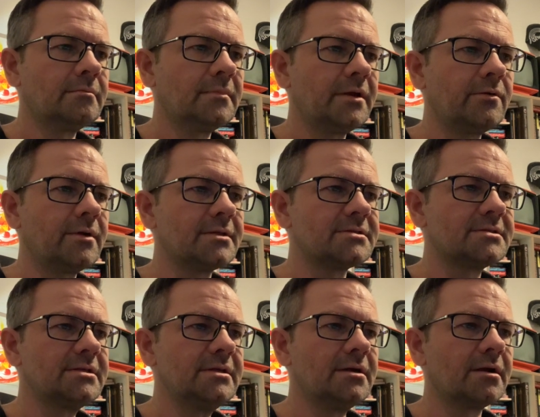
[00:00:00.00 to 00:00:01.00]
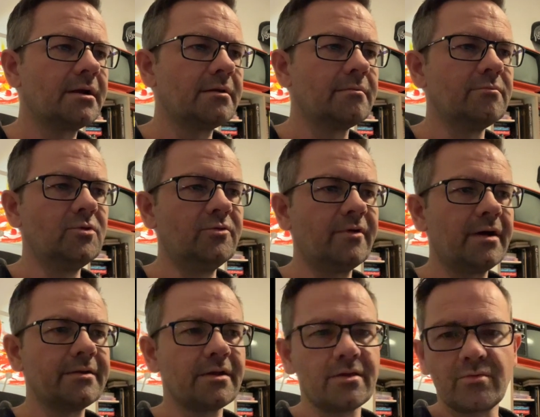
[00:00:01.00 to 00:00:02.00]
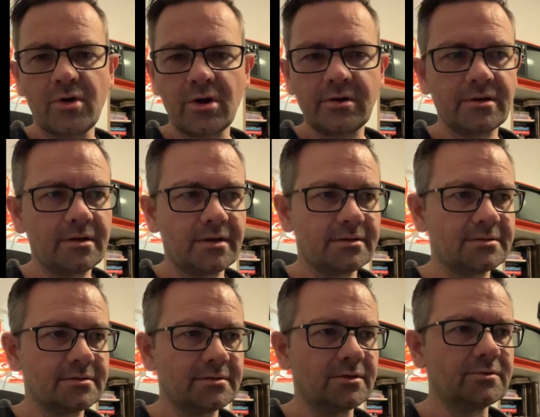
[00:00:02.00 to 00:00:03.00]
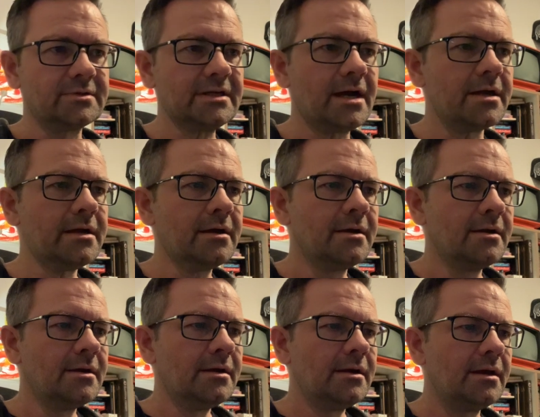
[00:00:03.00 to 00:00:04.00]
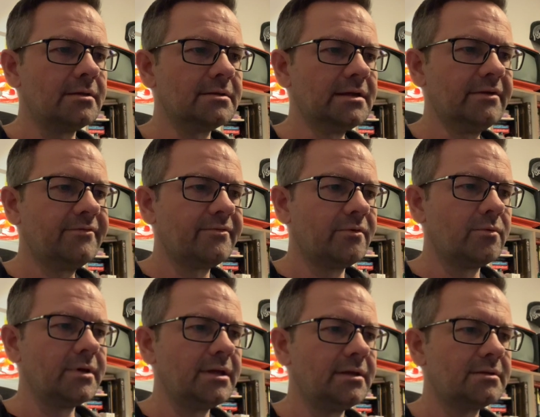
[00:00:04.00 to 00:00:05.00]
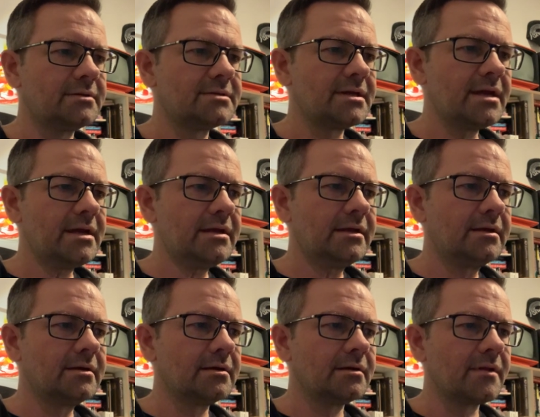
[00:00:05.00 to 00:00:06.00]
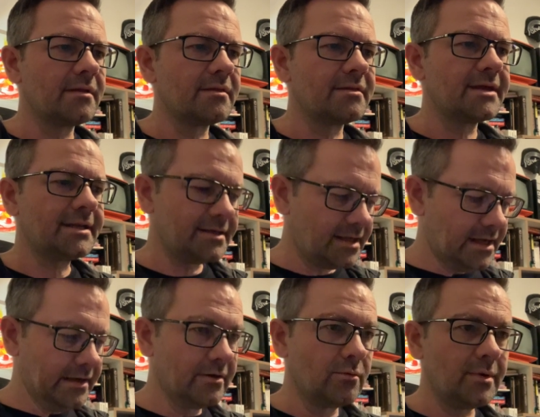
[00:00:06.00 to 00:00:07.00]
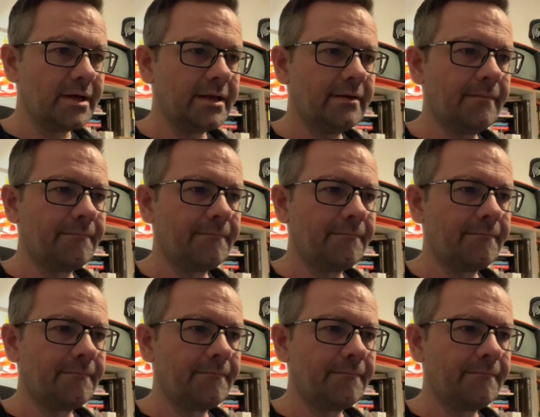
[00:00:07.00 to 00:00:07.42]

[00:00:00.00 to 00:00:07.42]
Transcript: And you can see I can move under the rock and don't die. And if we take that line away,